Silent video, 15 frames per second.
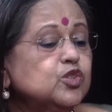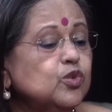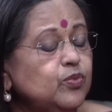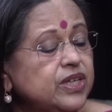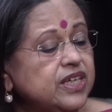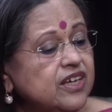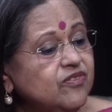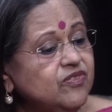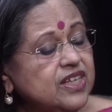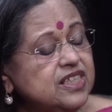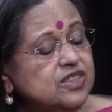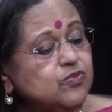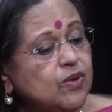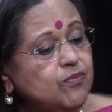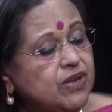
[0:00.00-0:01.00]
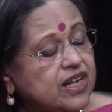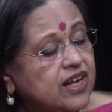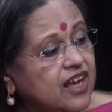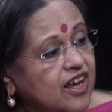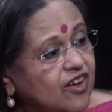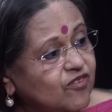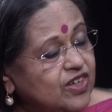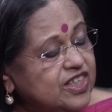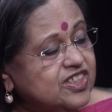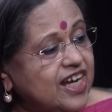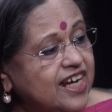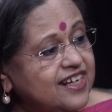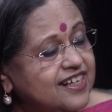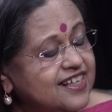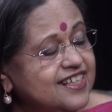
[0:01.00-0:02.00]
So we give these women
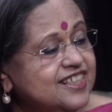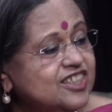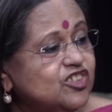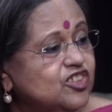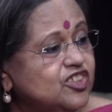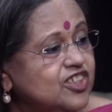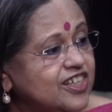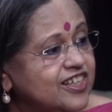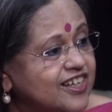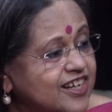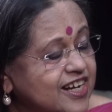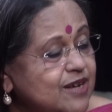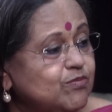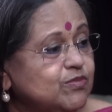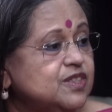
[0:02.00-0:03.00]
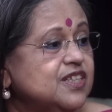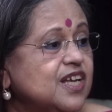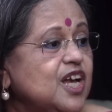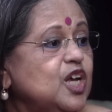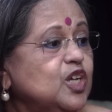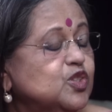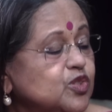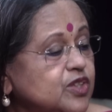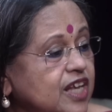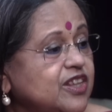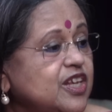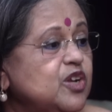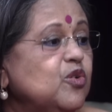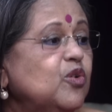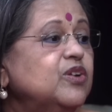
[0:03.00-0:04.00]
vaginal estrogen creams so
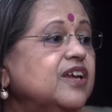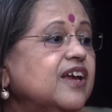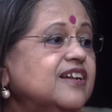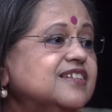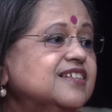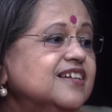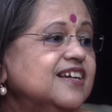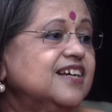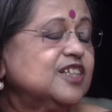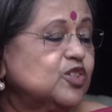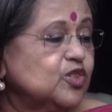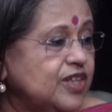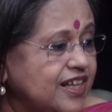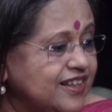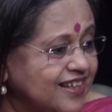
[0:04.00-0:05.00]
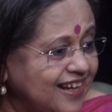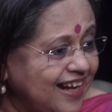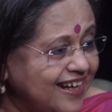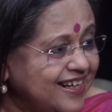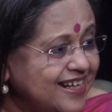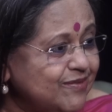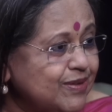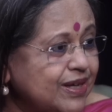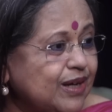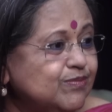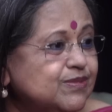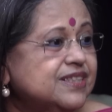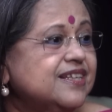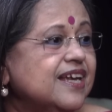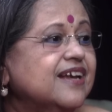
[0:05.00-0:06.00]
that they don't get, so that the lining
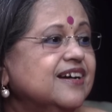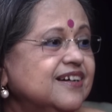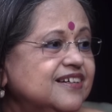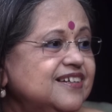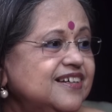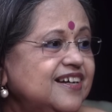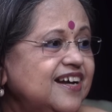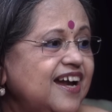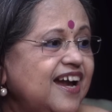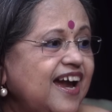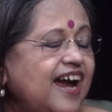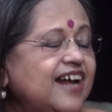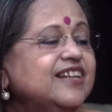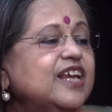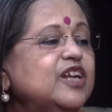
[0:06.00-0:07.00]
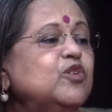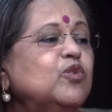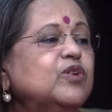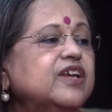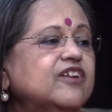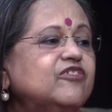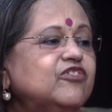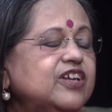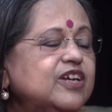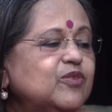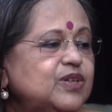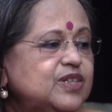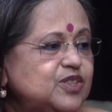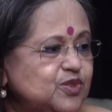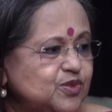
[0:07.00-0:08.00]
becomes thicker and they don't get
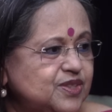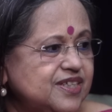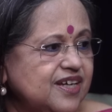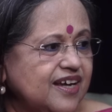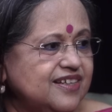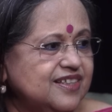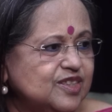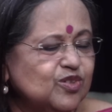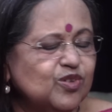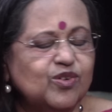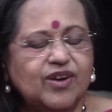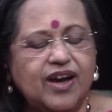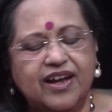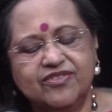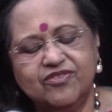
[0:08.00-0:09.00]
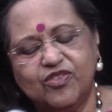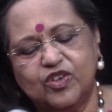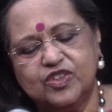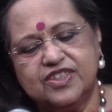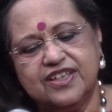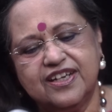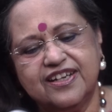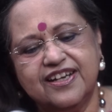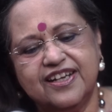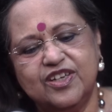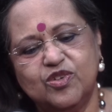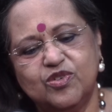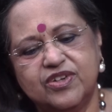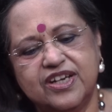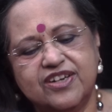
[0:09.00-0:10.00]
frequent UTI. So unfortunately,
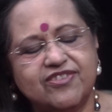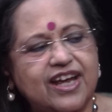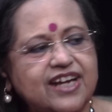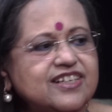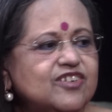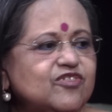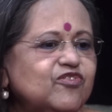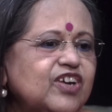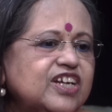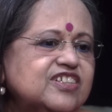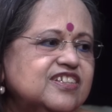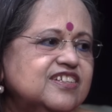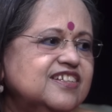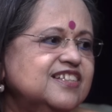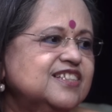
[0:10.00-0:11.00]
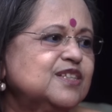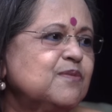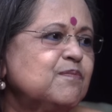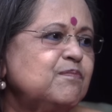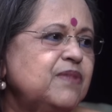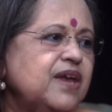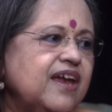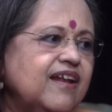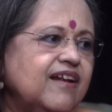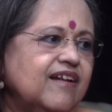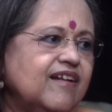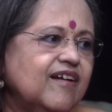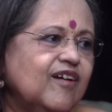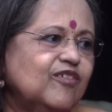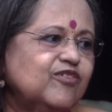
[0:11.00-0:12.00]
urinary tract infection is the
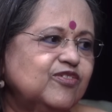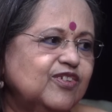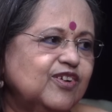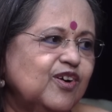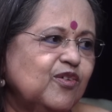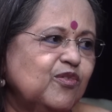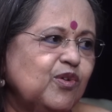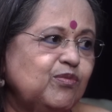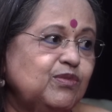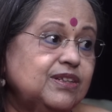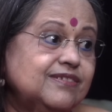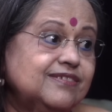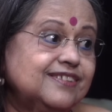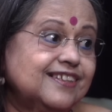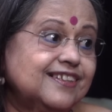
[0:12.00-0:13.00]
bane of a woman's